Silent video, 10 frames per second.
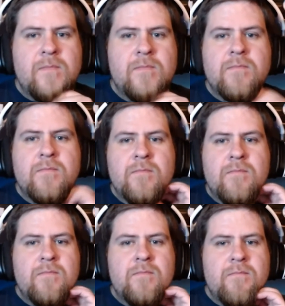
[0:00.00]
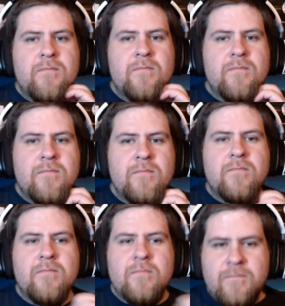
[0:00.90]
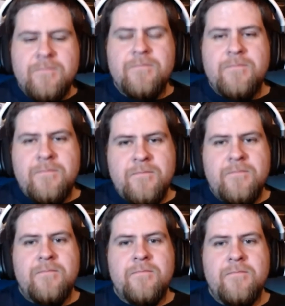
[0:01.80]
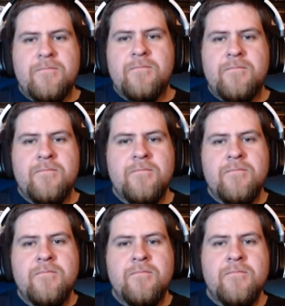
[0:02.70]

No words are spoken by the person on screen.